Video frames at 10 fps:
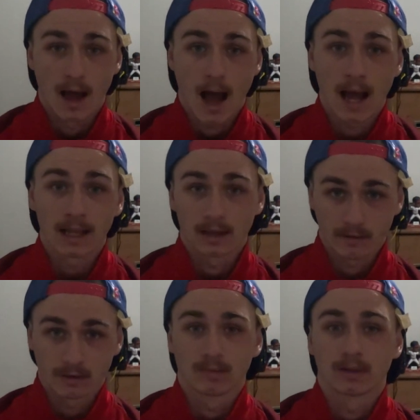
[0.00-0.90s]
I
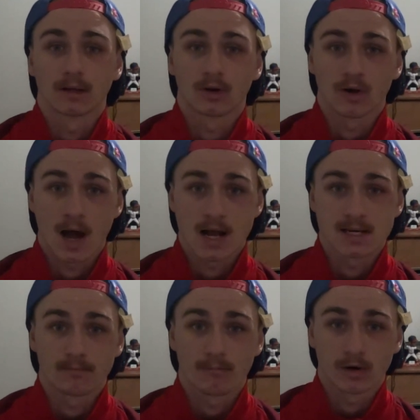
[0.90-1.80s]
left him in the garage
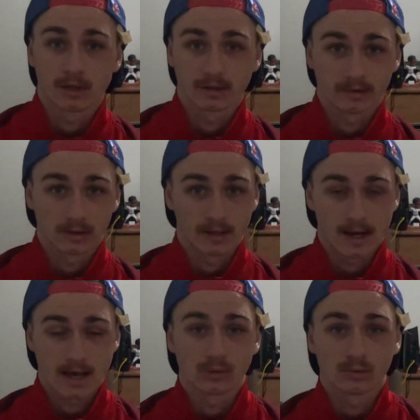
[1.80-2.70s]
at Martinsville
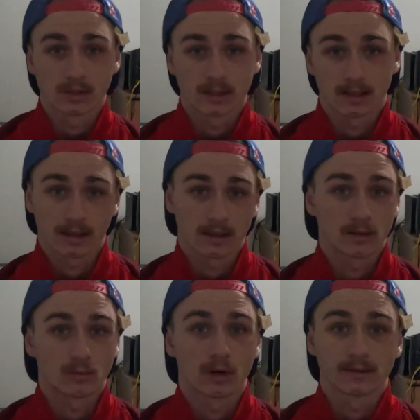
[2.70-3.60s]
last week, and
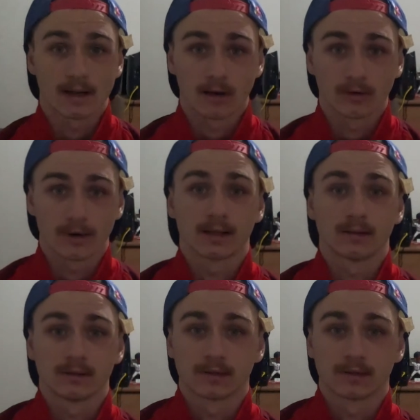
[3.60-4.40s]
it worked out greatly.